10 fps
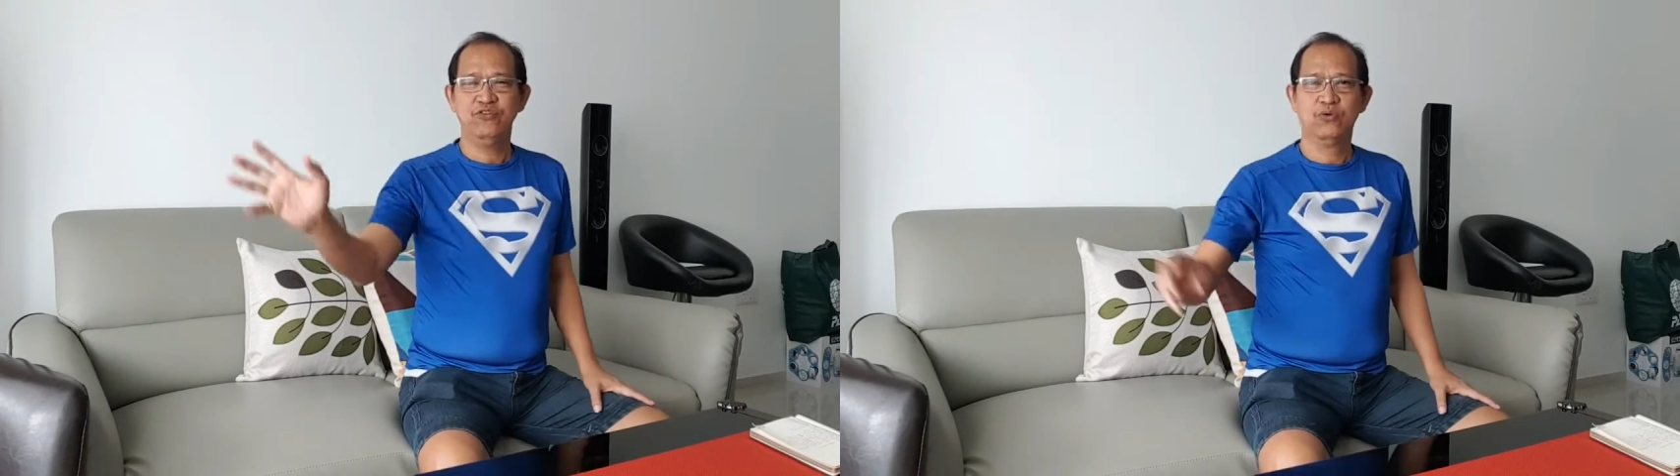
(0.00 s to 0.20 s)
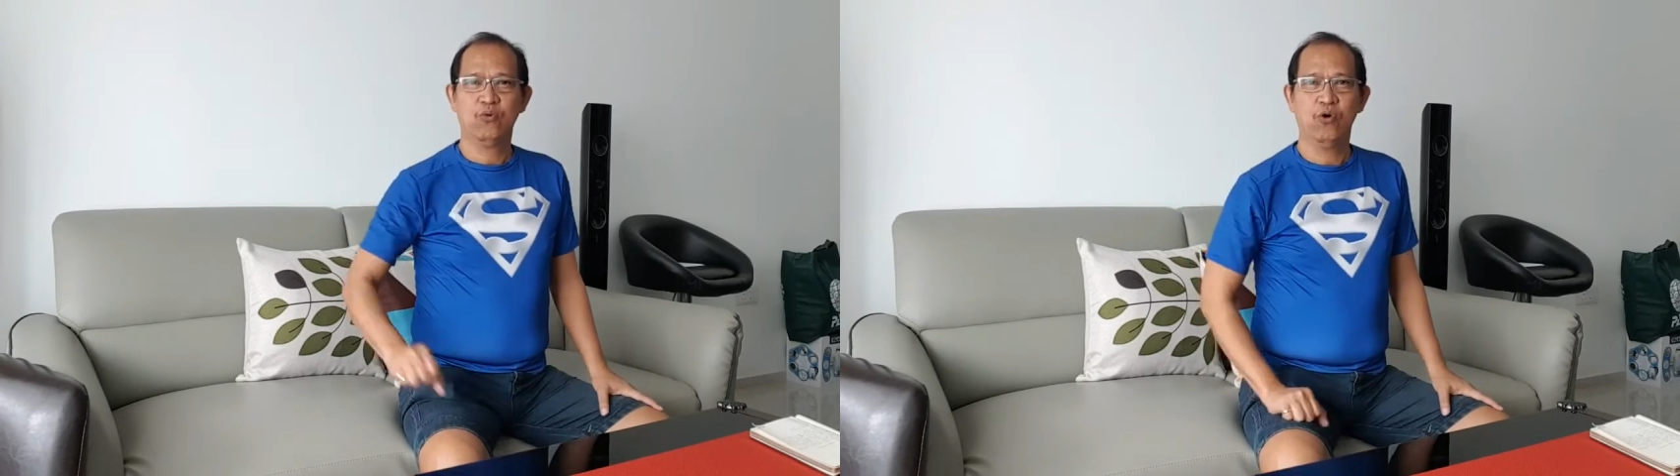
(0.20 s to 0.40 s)

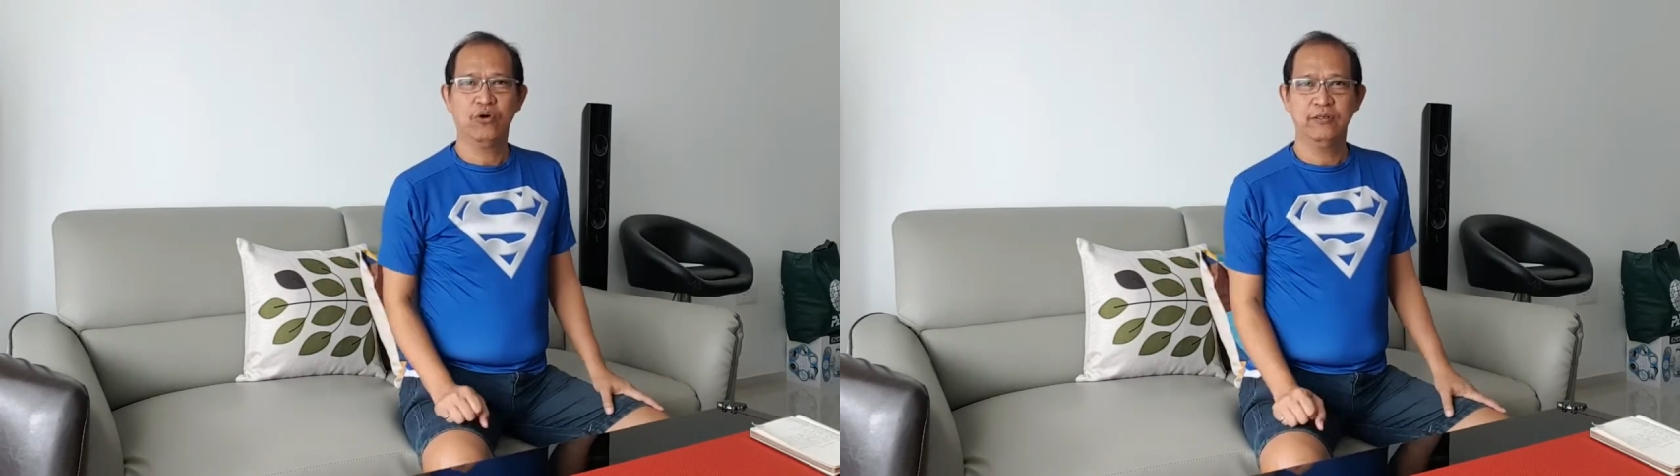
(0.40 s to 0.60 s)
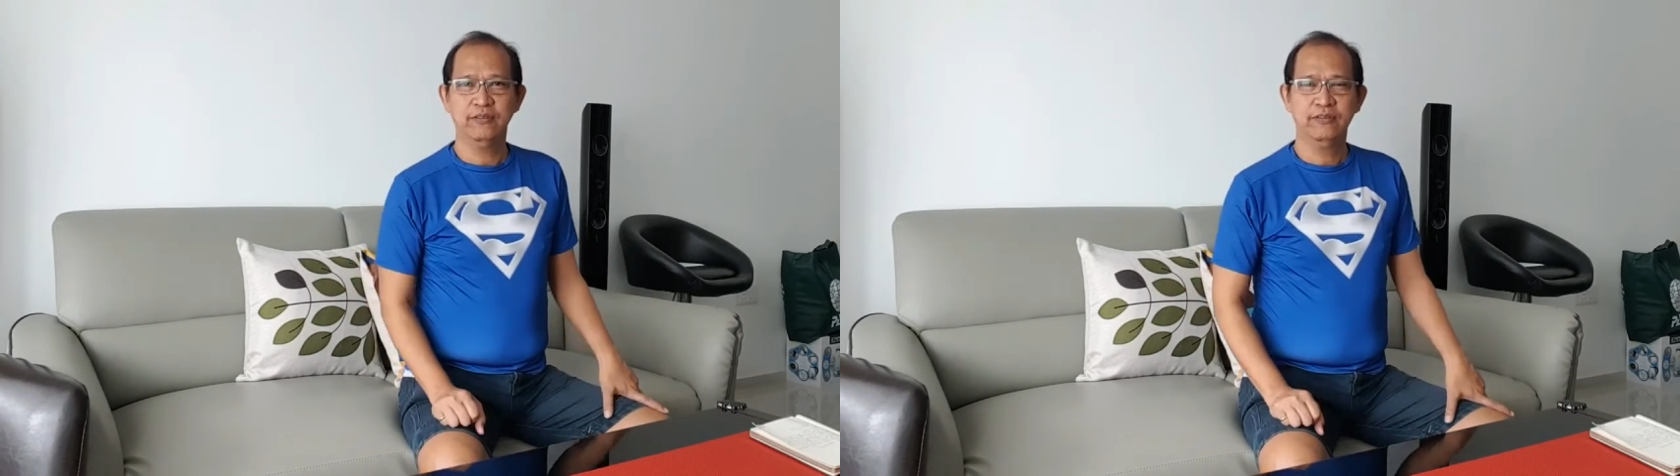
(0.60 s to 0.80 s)
your
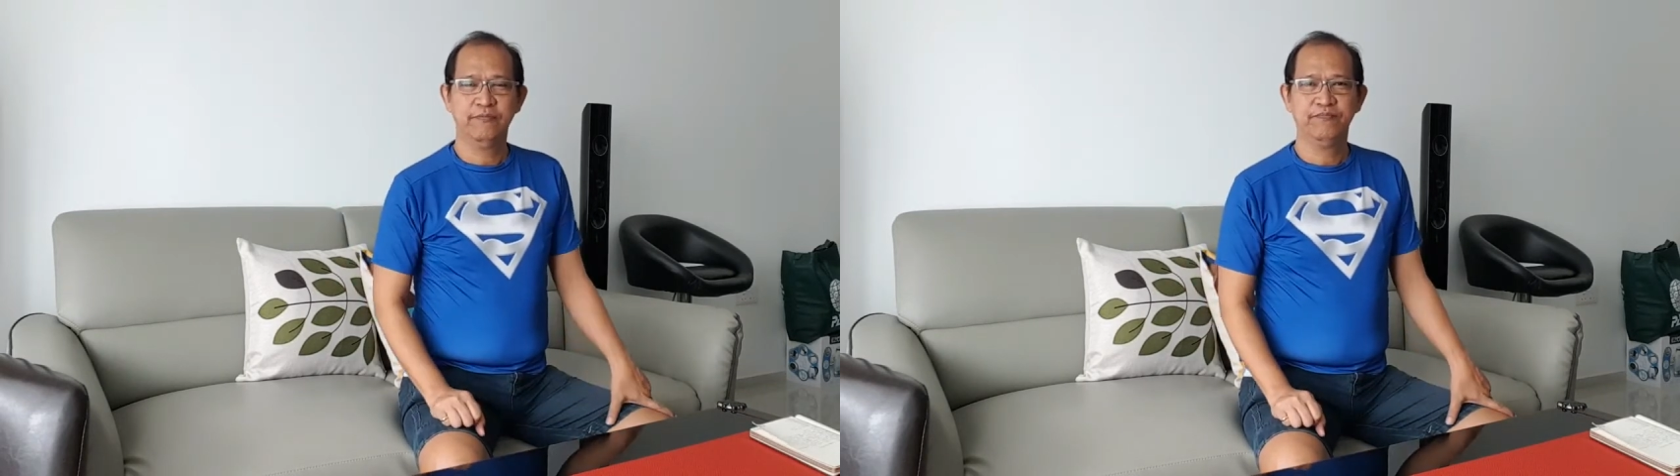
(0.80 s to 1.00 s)
world